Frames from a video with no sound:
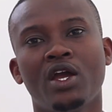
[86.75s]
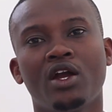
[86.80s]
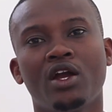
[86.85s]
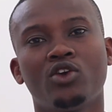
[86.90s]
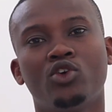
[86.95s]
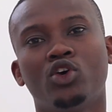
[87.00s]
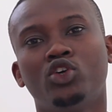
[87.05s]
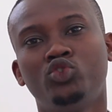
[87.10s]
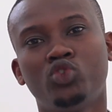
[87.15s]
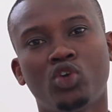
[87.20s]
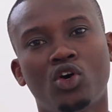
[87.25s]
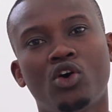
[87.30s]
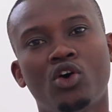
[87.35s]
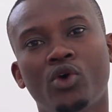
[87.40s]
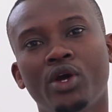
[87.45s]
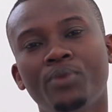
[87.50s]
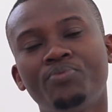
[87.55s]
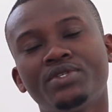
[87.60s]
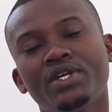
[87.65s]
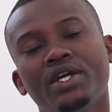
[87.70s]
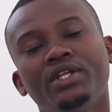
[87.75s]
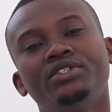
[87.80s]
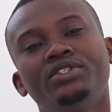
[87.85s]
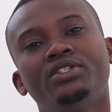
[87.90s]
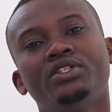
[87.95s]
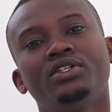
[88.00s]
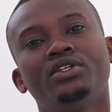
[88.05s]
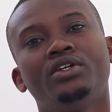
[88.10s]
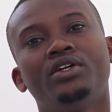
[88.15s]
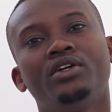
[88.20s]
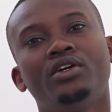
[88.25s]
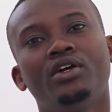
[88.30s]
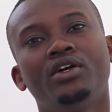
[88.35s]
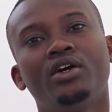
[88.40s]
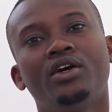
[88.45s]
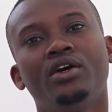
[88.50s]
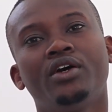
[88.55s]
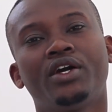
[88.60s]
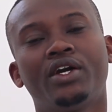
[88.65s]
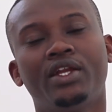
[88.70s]
Go to our website,
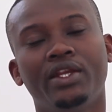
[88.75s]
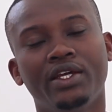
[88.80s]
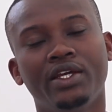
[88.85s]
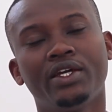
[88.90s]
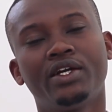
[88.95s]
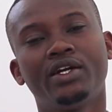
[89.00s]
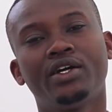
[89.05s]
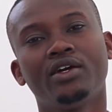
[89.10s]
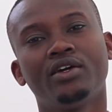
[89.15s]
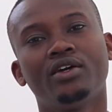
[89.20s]
click